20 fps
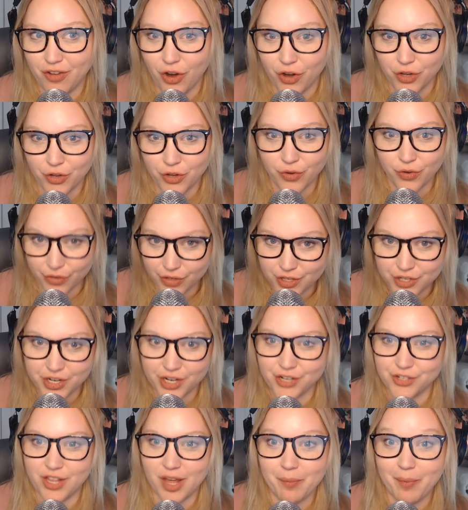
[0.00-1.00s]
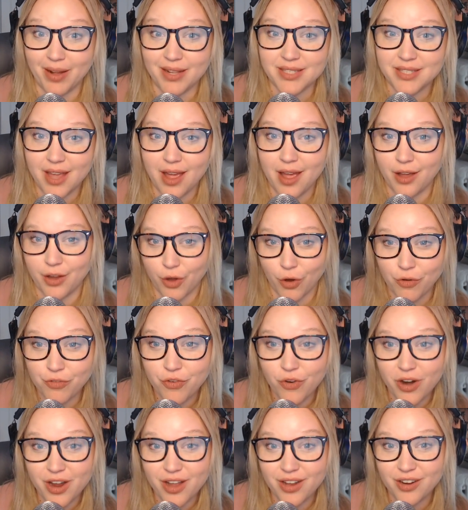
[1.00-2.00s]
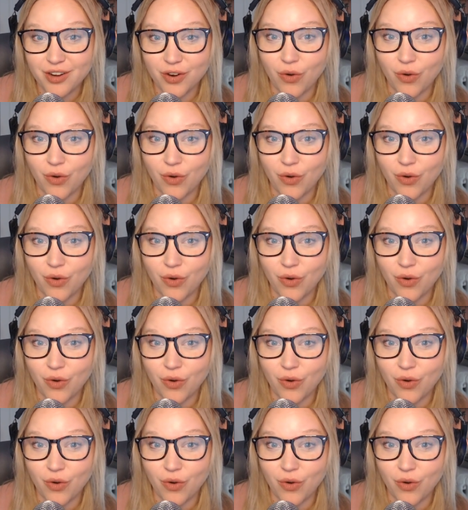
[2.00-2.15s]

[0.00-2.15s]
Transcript: are you going to change that mindset and go for it?